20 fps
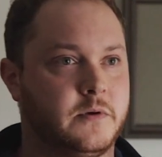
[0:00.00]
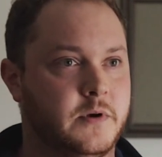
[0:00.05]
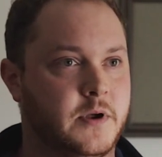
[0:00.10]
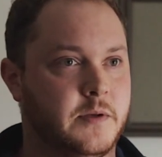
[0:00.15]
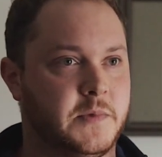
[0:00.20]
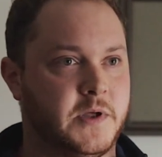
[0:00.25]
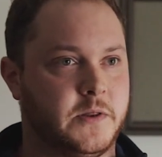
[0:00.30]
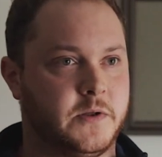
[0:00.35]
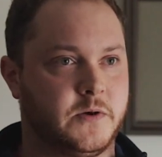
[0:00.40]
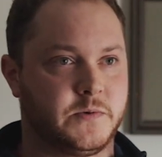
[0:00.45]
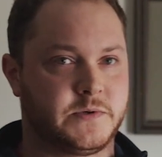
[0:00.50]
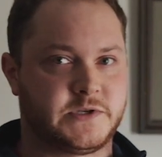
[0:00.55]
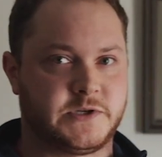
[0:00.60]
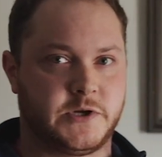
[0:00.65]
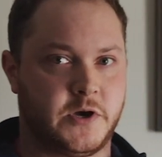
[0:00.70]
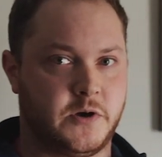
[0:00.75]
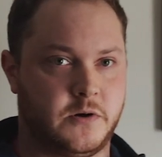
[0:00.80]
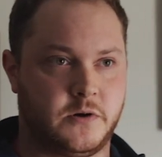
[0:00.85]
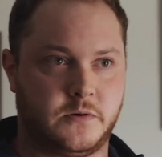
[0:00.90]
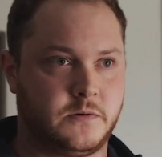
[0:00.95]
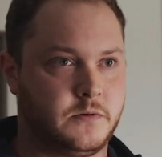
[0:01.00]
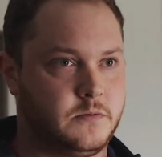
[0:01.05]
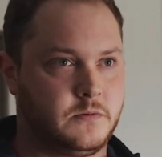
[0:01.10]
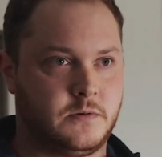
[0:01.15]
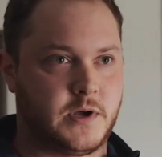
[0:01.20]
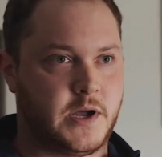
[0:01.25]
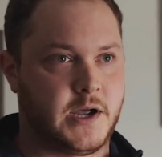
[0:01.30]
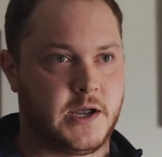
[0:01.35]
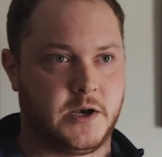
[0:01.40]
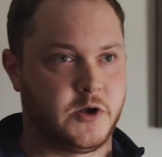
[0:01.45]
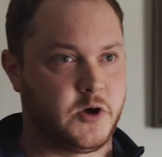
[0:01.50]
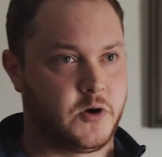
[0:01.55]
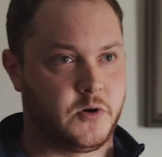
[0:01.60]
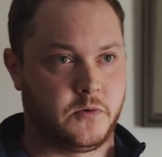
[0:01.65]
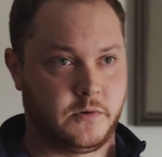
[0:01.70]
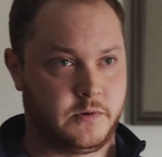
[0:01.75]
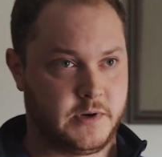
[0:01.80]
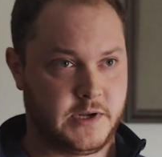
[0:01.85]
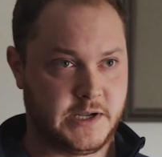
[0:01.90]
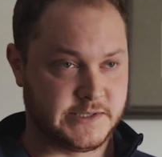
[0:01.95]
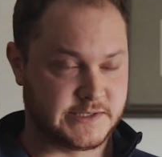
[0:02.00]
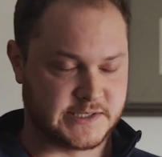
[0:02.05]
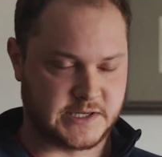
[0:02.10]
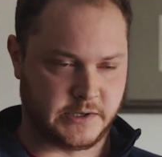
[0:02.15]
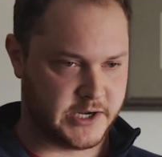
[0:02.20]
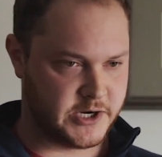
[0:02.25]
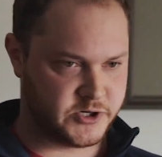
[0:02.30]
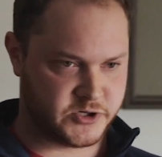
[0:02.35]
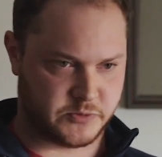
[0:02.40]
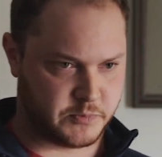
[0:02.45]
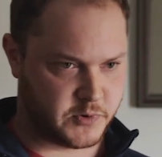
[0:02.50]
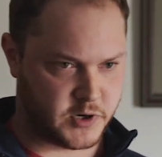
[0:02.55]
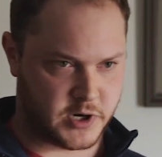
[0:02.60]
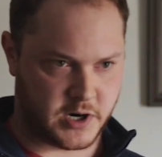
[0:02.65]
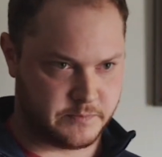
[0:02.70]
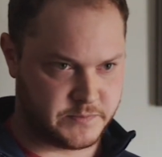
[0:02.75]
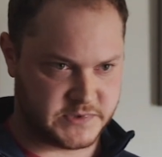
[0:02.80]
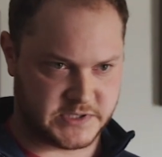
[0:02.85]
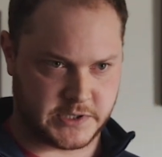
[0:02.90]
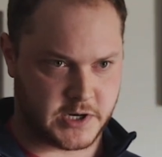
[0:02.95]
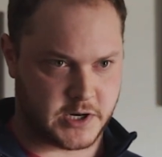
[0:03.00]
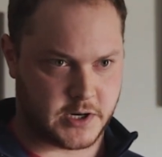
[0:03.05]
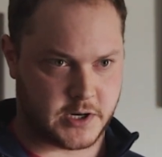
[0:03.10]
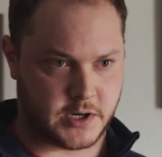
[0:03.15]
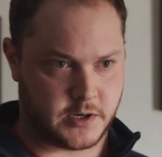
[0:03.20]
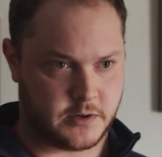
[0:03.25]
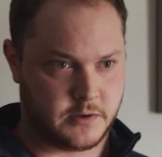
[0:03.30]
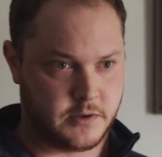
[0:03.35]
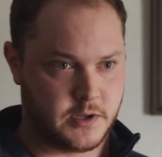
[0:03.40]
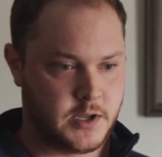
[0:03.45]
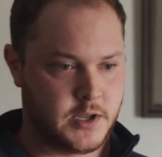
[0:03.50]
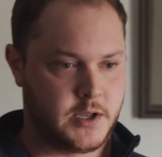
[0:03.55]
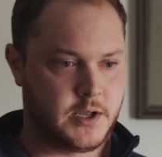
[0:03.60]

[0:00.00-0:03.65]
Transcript: I mean, I had no installation problems at all.